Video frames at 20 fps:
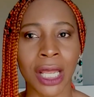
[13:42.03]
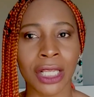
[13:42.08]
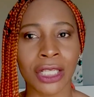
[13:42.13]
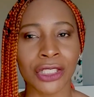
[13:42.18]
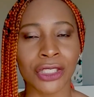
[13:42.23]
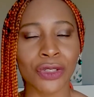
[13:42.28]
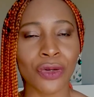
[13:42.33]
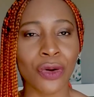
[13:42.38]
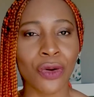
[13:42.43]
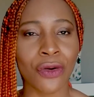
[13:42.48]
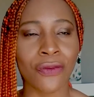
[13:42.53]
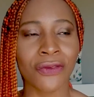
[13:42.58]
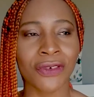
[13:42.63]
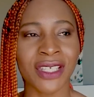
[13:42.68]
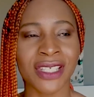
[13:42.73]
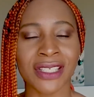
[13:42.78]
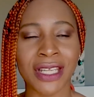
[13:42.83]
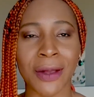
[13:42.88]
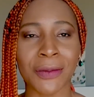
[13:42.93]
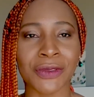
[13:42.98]
So
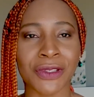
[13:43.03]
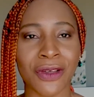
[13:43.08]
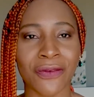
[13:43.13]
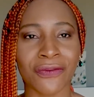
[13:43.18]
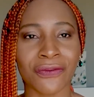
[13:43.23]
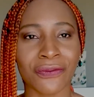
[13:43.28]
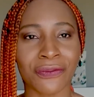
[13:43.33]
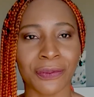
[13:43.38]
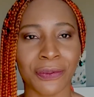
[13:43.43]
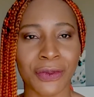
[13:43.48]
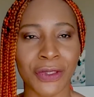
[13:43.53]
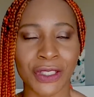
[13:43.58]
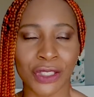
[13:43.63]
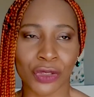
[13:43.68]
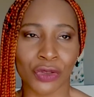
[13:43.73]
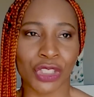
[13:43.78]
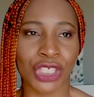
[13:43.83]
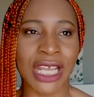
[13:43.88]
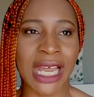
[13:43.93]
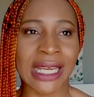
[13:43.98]
in terms of
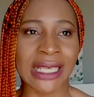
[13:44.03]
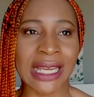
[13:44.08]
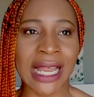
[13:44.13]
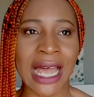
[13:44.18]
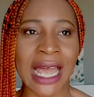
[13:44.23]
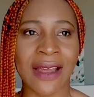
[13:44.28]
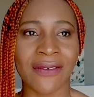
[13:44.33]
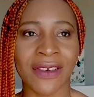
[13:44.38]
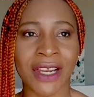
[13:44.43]
social life,